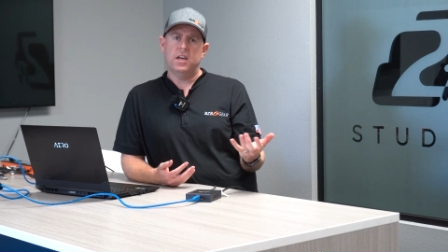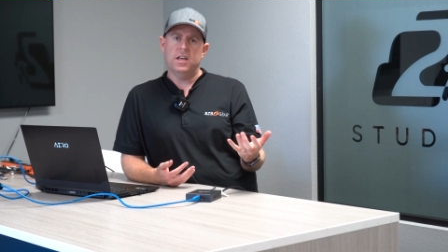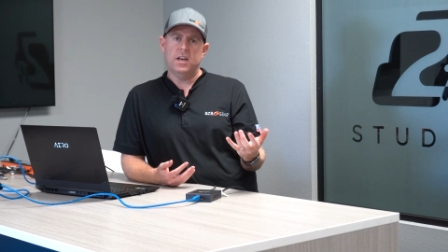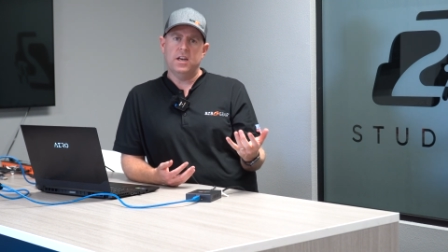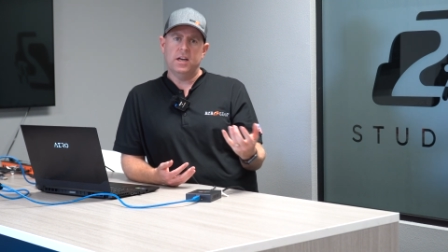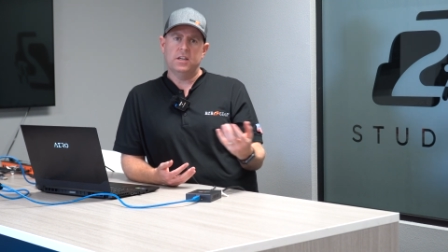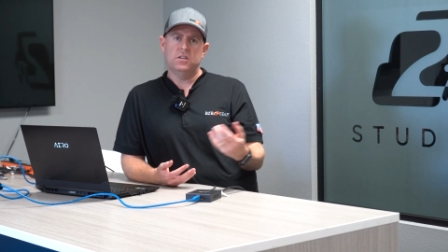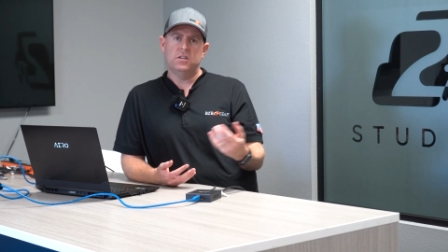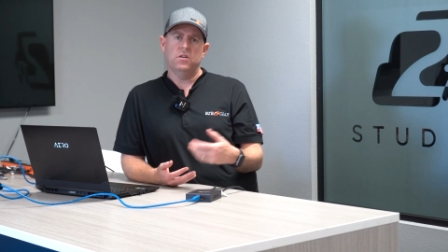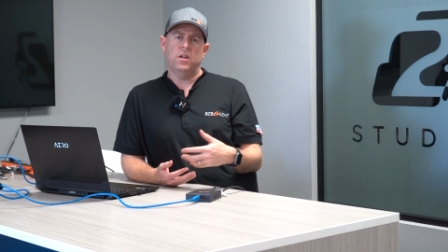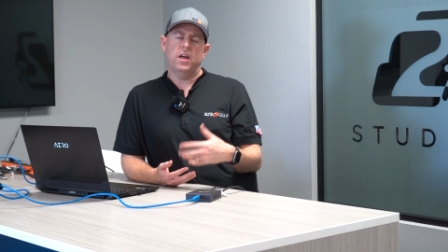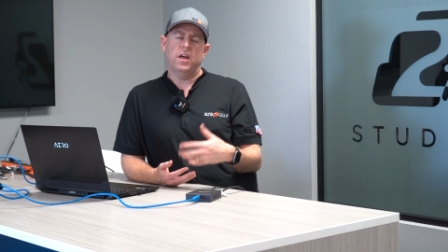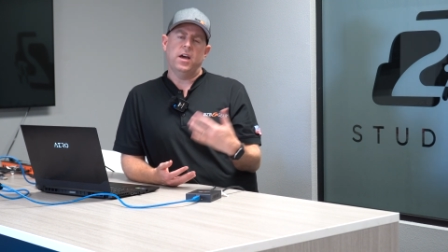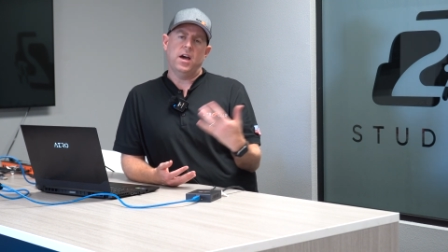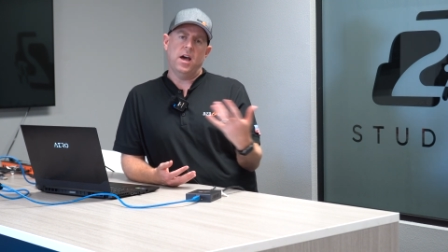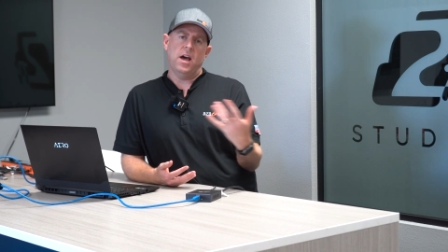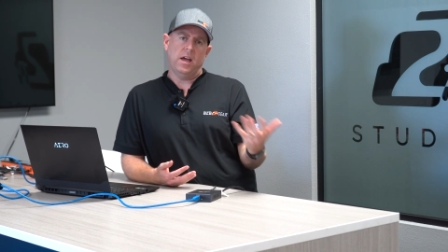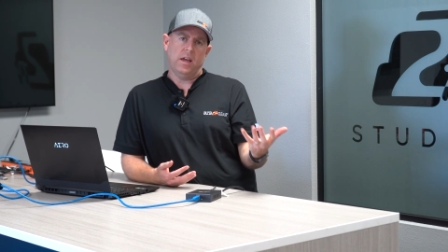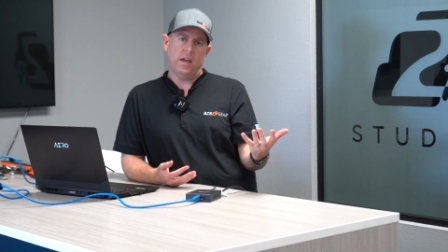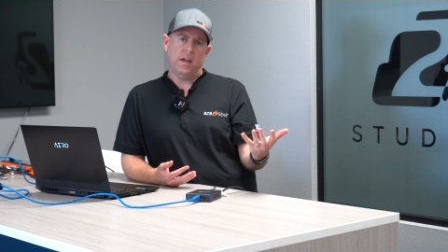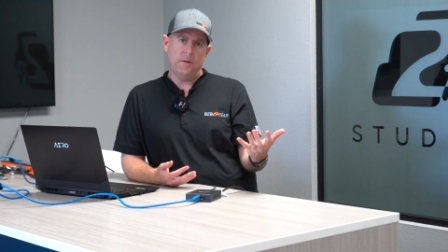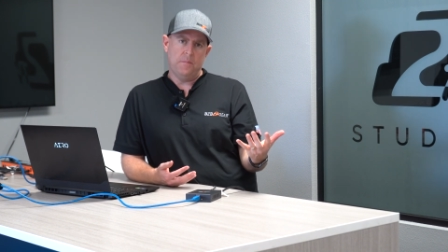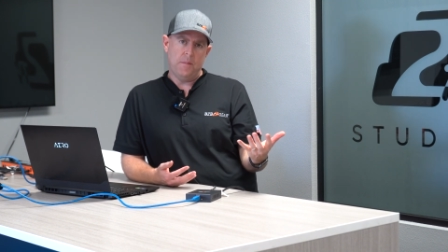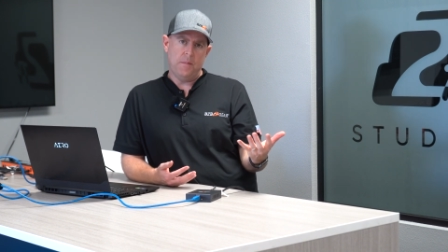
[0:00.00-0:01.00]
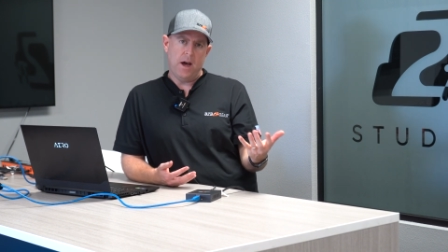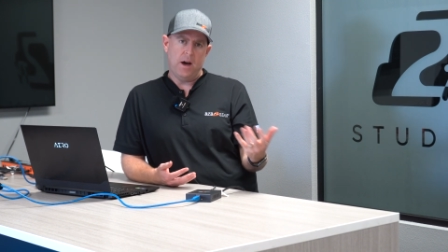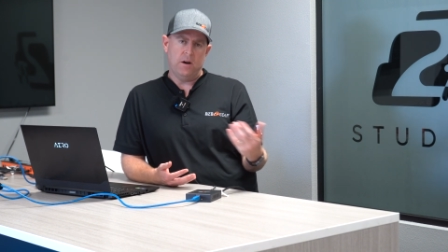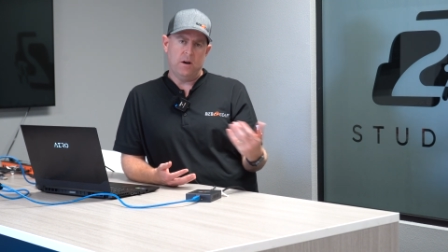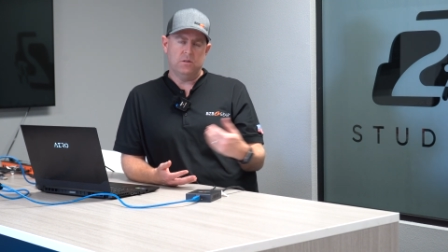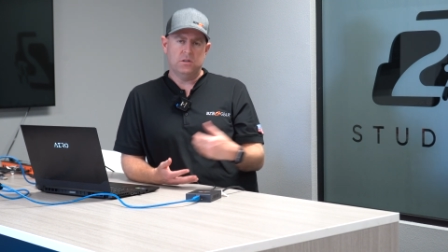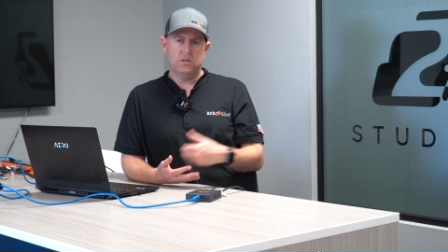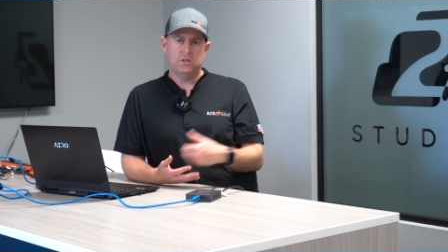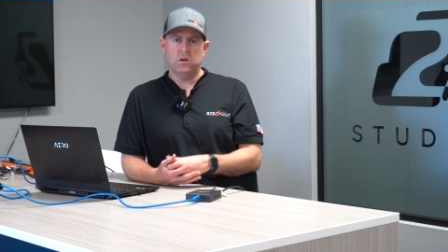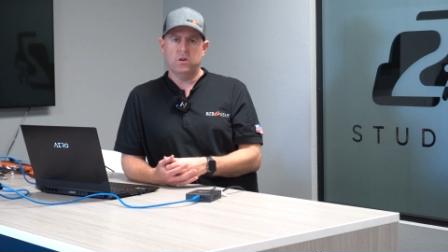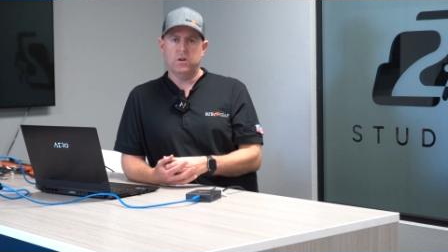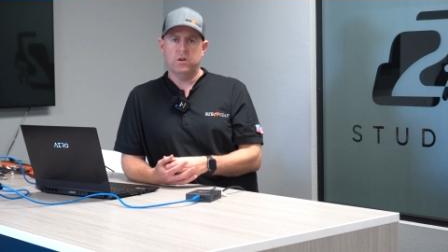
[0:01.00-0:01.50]
connect to like a
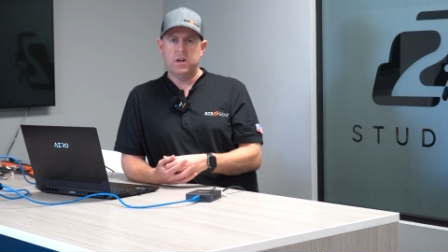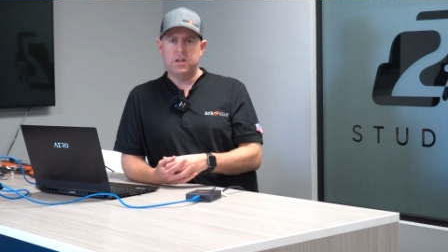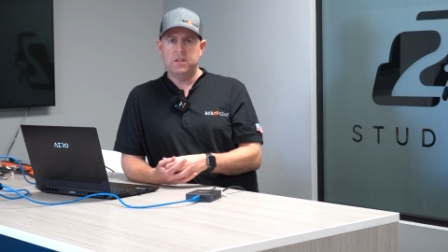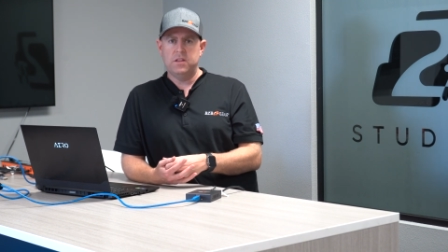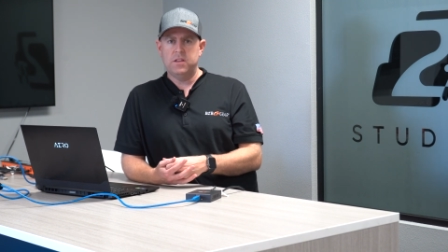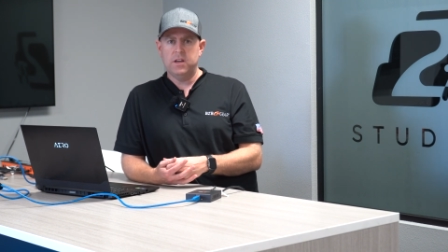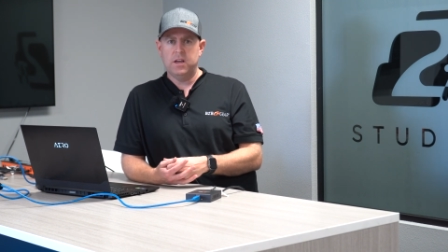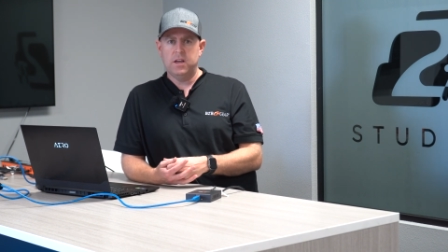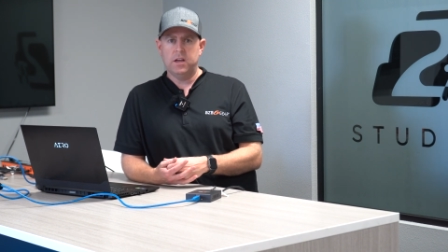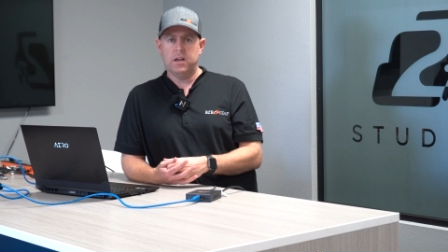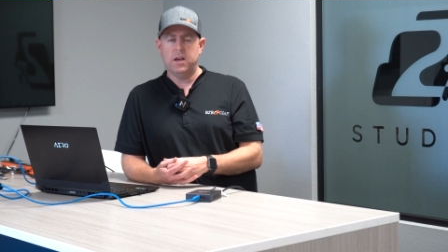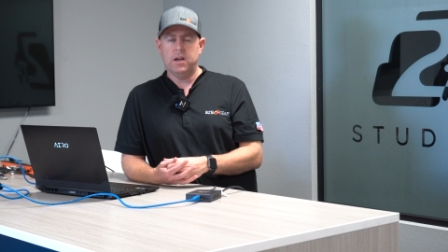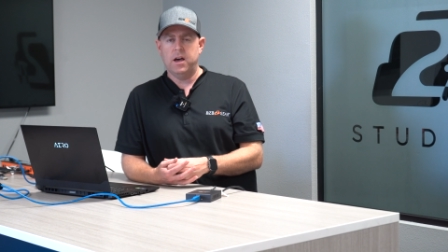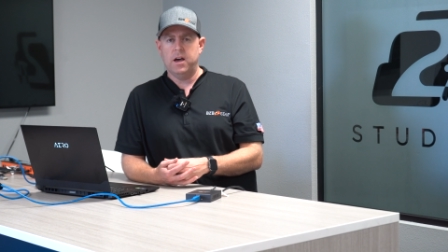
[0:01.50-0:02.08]
mouse or anything,